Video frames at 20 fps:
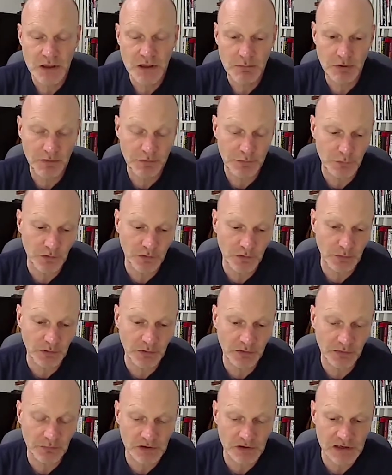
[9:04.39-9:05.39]
But I thought as well
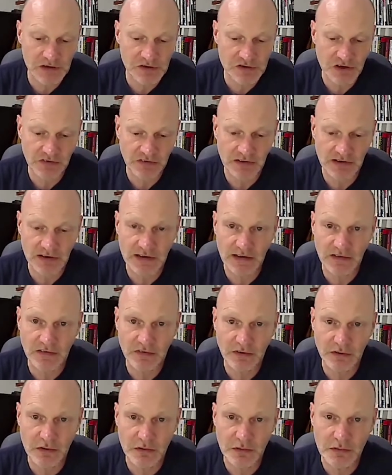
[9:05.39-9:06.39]
some really interesting links
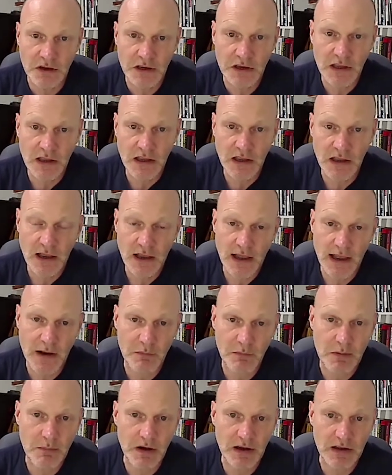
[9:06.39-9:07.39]
to how
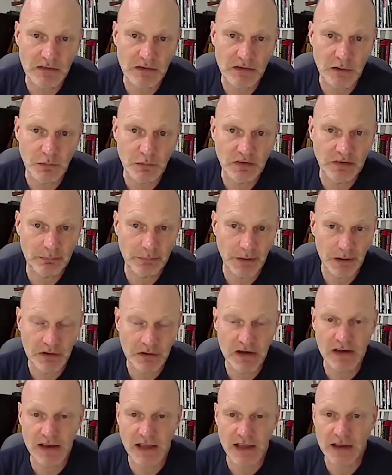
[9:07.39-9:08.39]
we might deal with
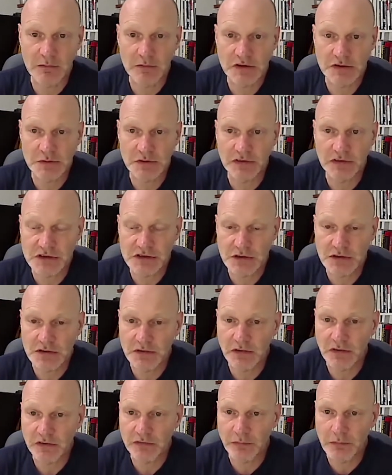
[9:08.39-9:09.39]
spoken language with
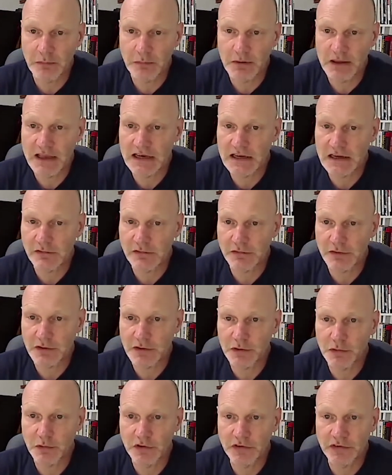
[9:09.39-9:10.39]
students from the beginning of the
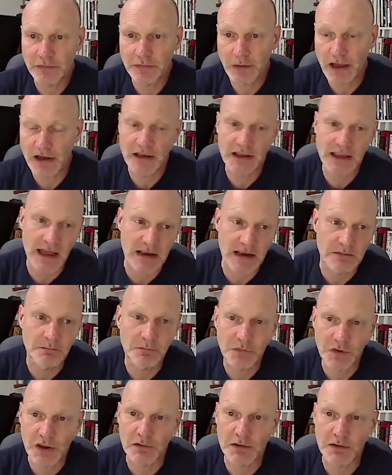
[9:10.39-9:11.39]
course. And again,
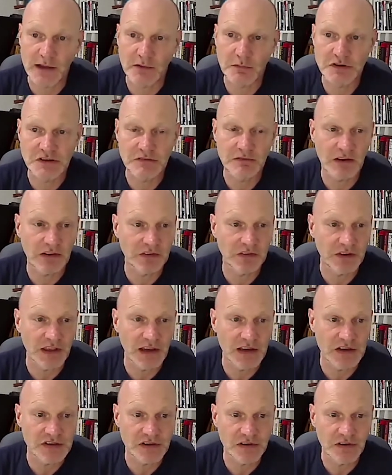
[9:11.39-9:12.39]
language
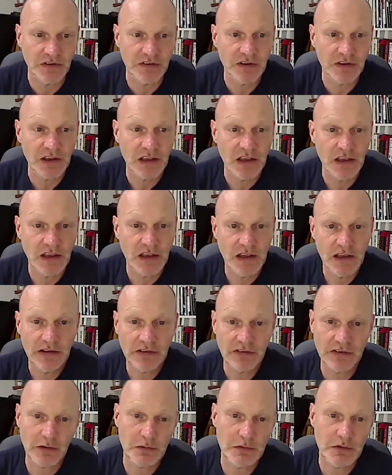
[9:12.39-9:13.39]
investigations.
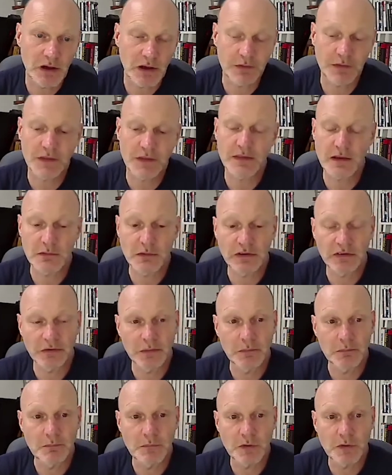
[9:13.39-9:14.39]
So I think there are
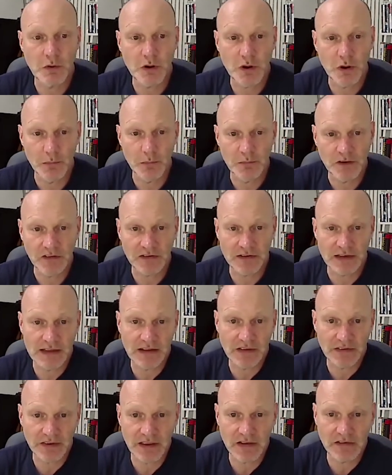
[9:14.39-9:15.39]
some quite obvious
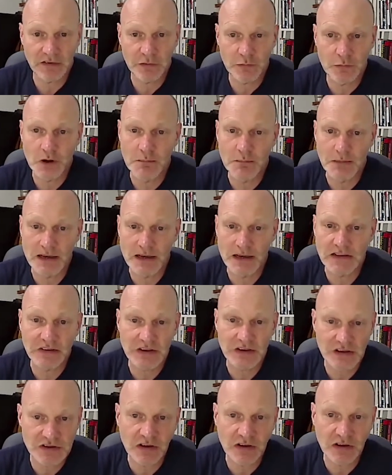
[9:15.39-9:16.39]
links here to the work many
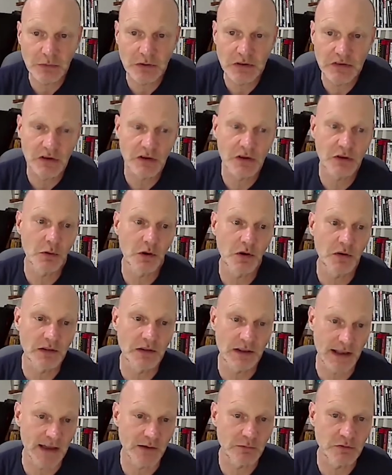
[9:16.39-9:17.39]
teachers would do on
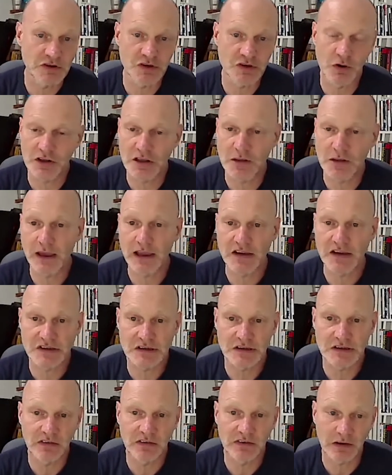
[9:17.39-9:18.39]
language and
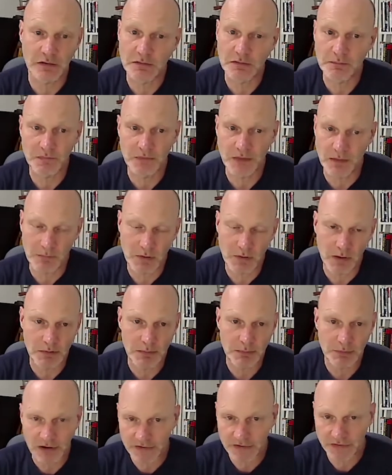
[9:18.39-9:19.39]
occupation. So that might be
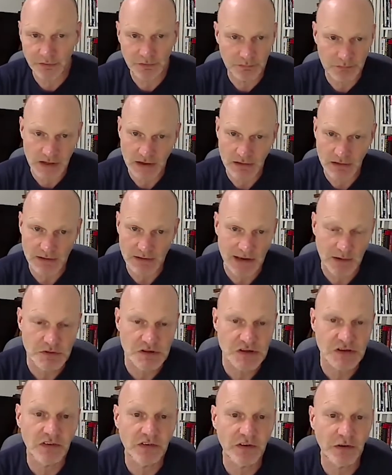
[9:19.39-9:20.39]
part of, language
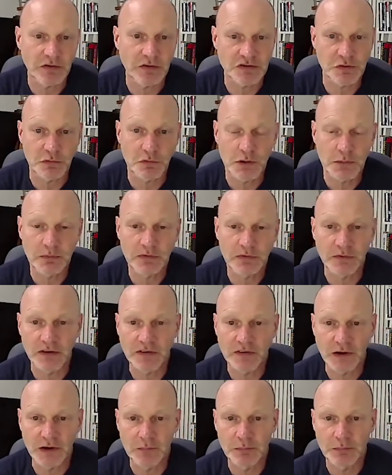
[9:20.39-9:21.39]
and social groups, for
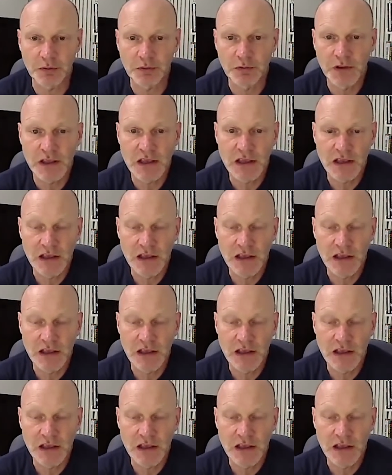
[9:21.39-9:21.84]
example.